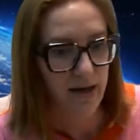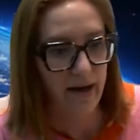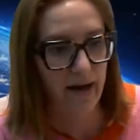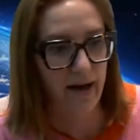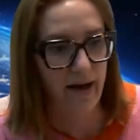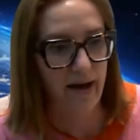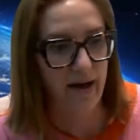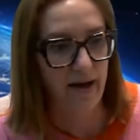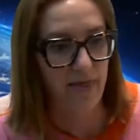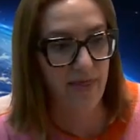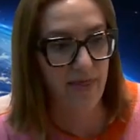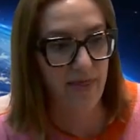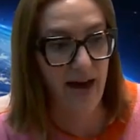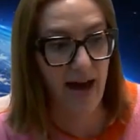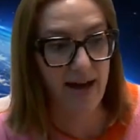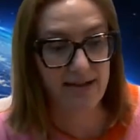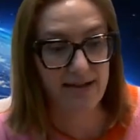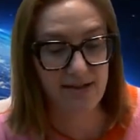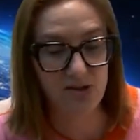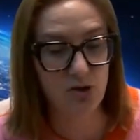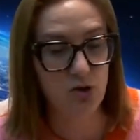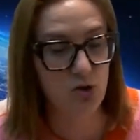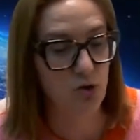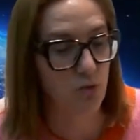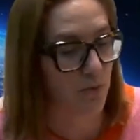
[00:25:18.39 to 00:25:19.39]

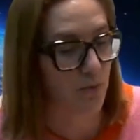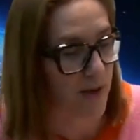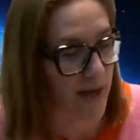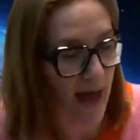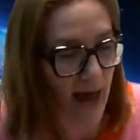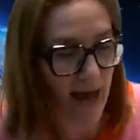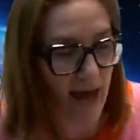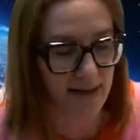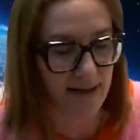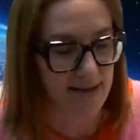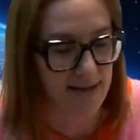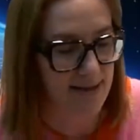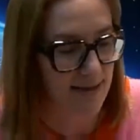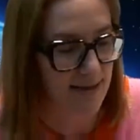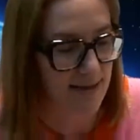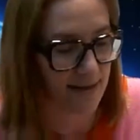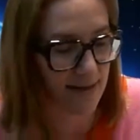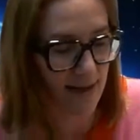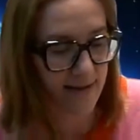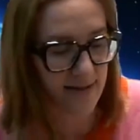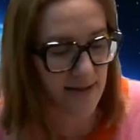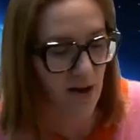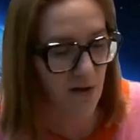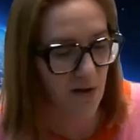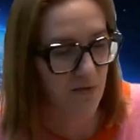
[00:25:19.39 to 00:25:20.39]
That is the reality
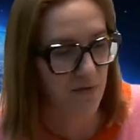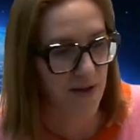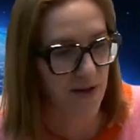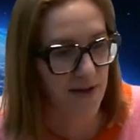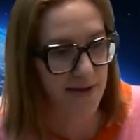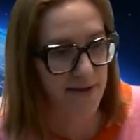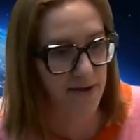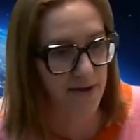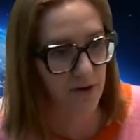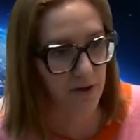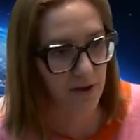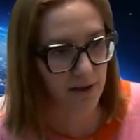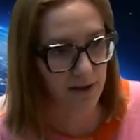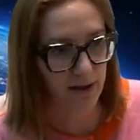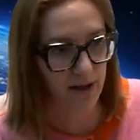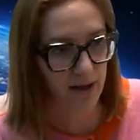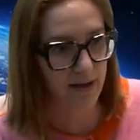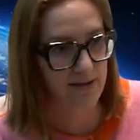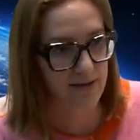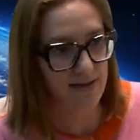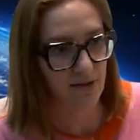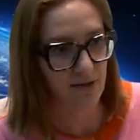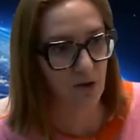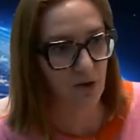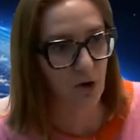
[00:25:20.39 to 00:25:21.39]
that I think our
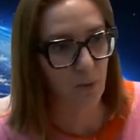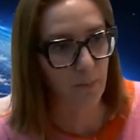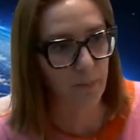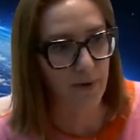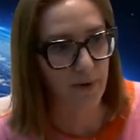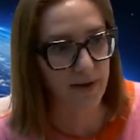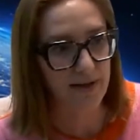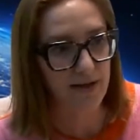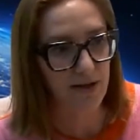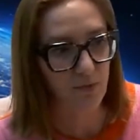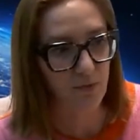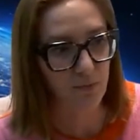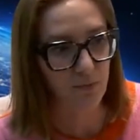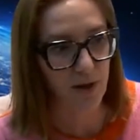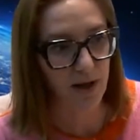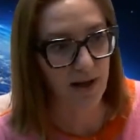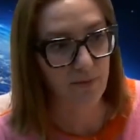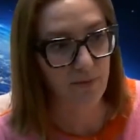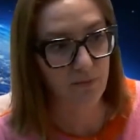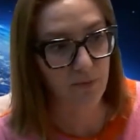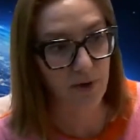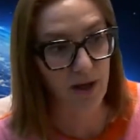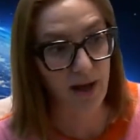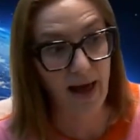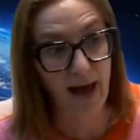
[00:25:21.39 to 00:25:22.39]
clients and company
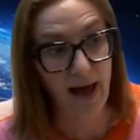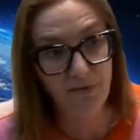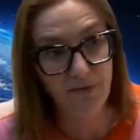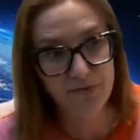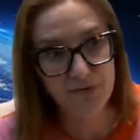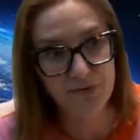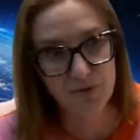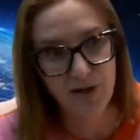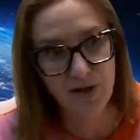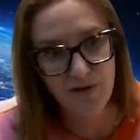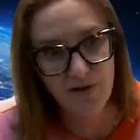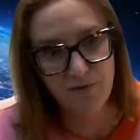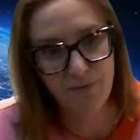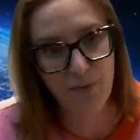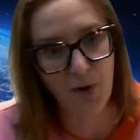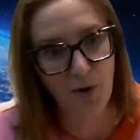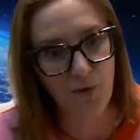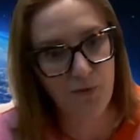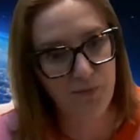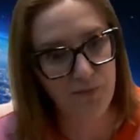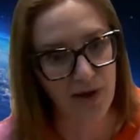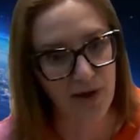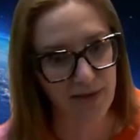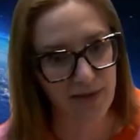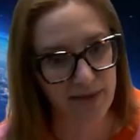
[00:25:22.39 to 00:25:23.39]
will have to live,
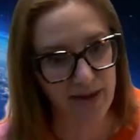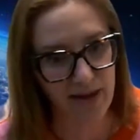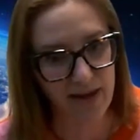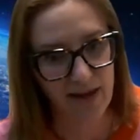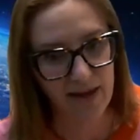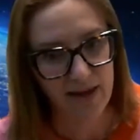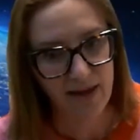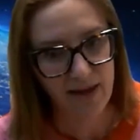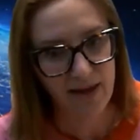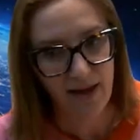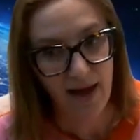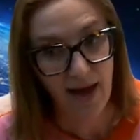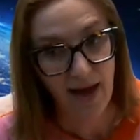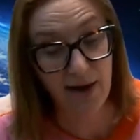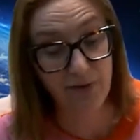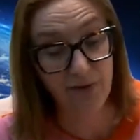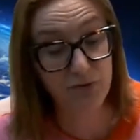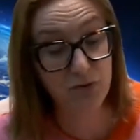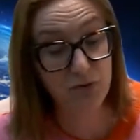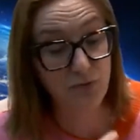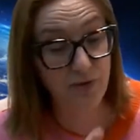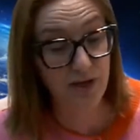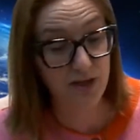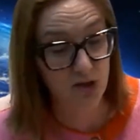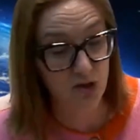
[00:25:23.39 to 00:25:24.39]
both when they
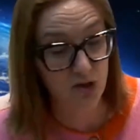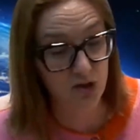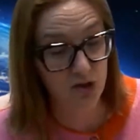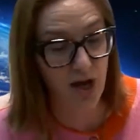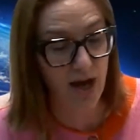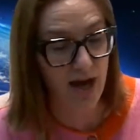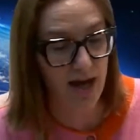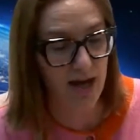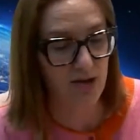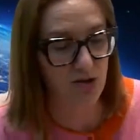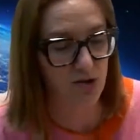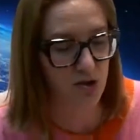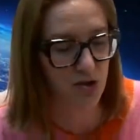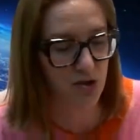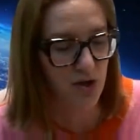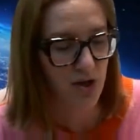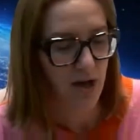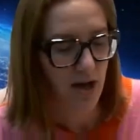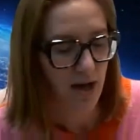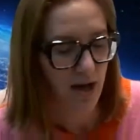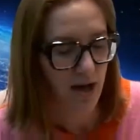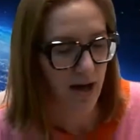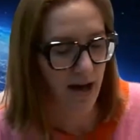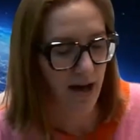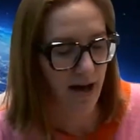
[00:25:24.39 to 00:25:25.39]
have to exchange
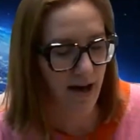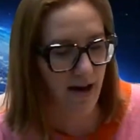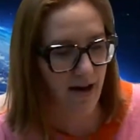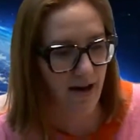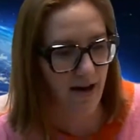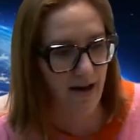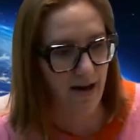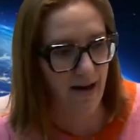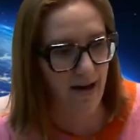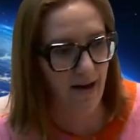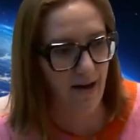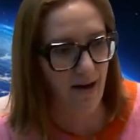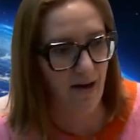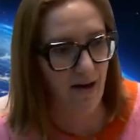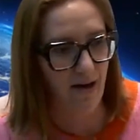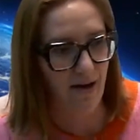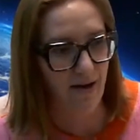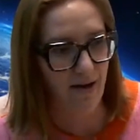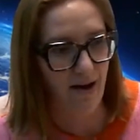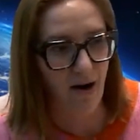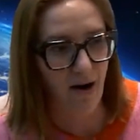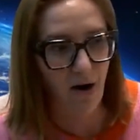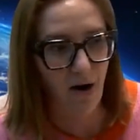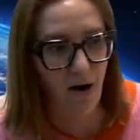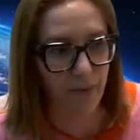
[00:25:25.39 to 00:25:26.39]

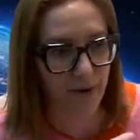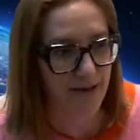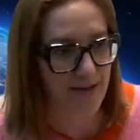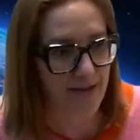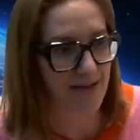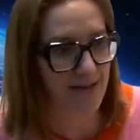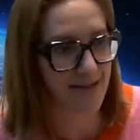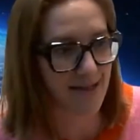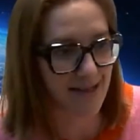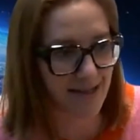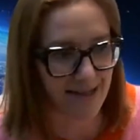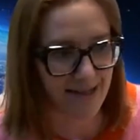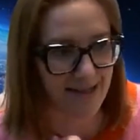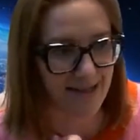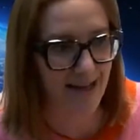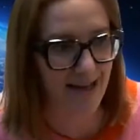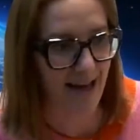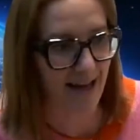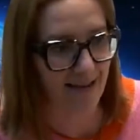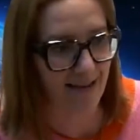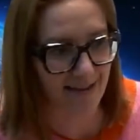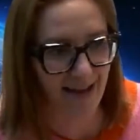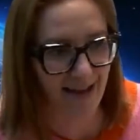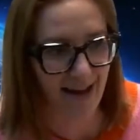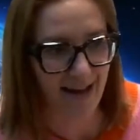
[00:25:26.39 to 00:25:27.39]
R&D
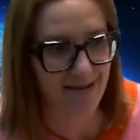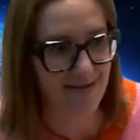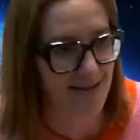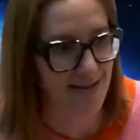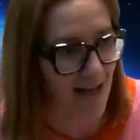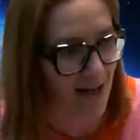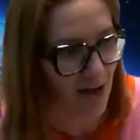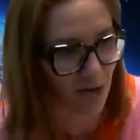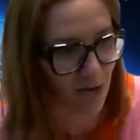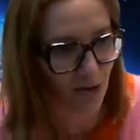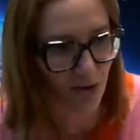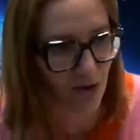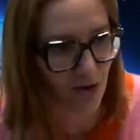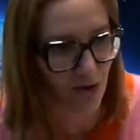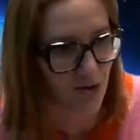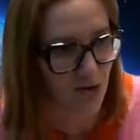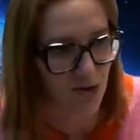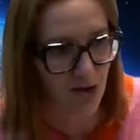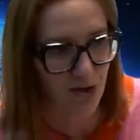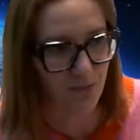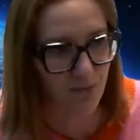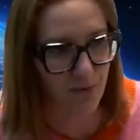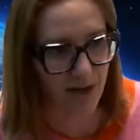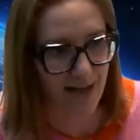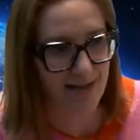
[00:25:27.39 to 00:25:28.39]
and
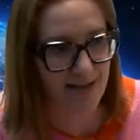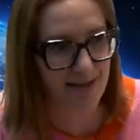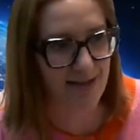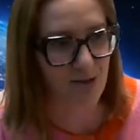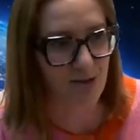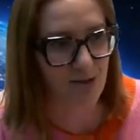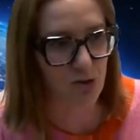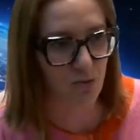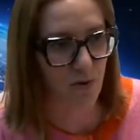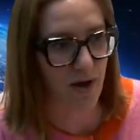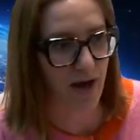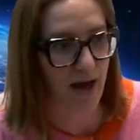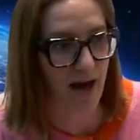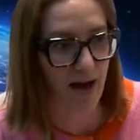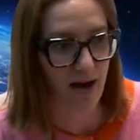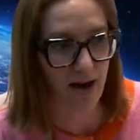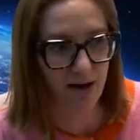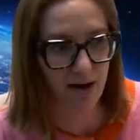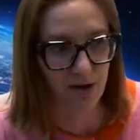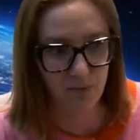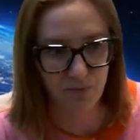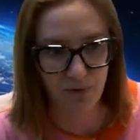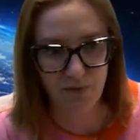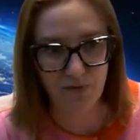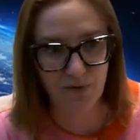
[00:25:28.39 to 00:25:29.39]
technology relating to
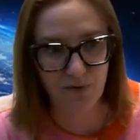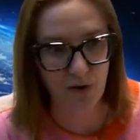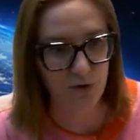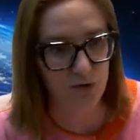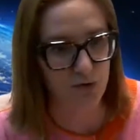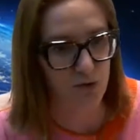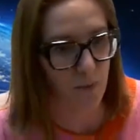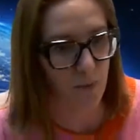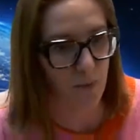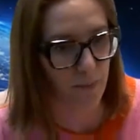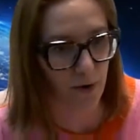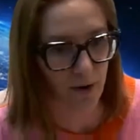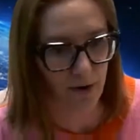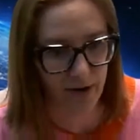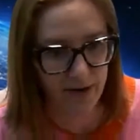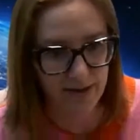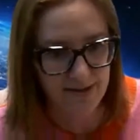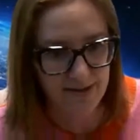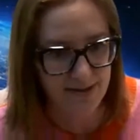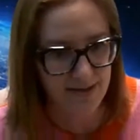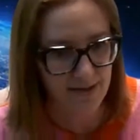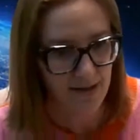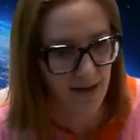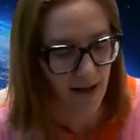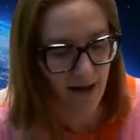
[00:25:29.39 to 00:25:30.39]
AI with
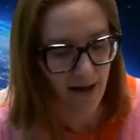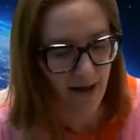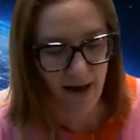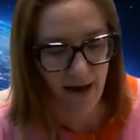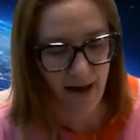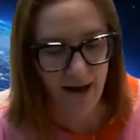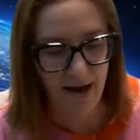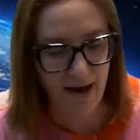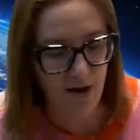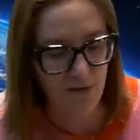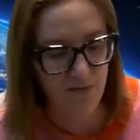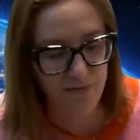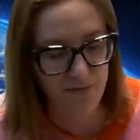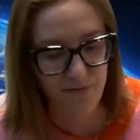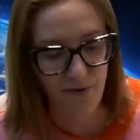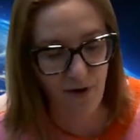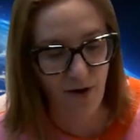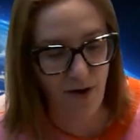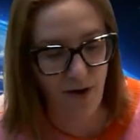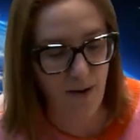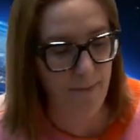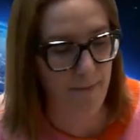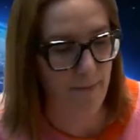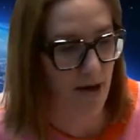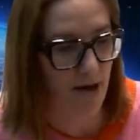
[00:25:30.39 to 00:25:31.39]
counterparts
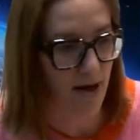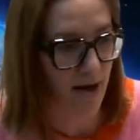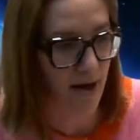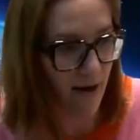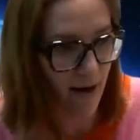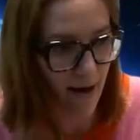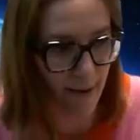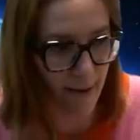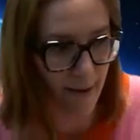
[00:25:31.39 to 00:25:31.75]
from